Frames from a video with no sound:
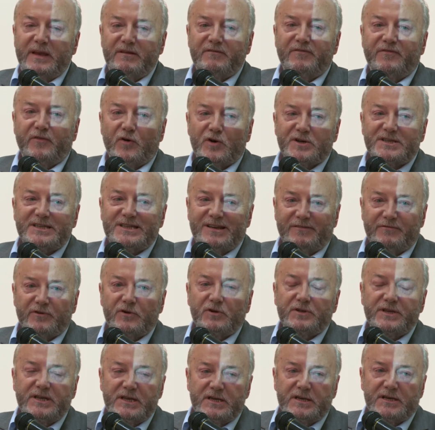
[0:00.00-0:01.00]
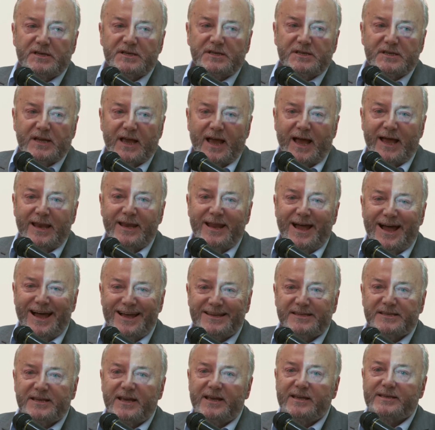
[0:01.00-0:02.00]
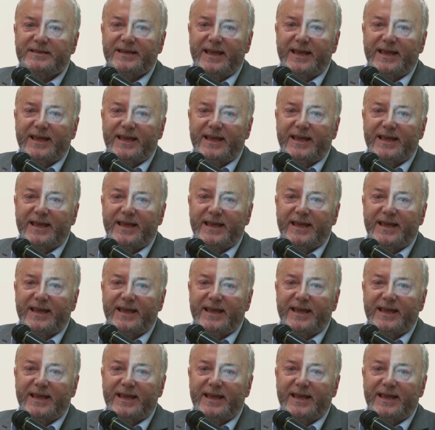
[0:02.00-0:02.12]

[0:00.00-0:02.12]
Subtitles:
for several years an asset,